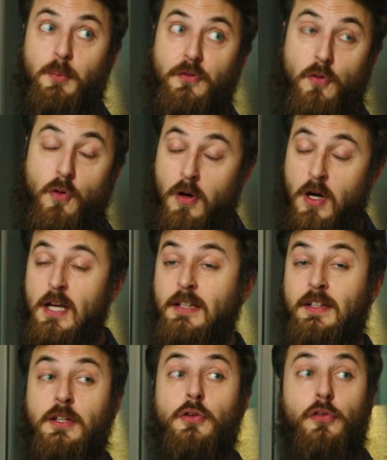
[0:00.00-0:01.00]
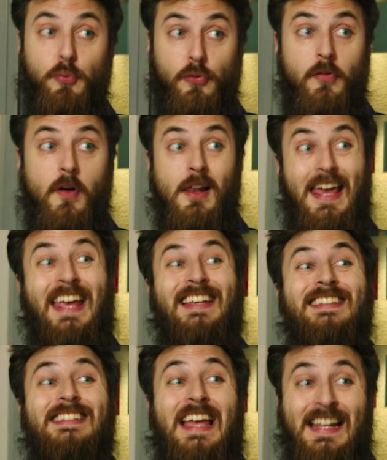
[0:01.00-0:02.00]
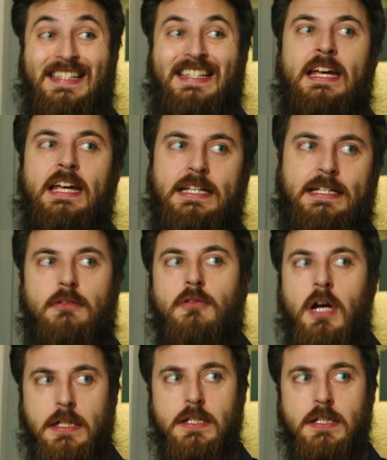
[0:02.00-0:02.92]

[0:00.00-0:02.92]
before, the user profile extends AD, right?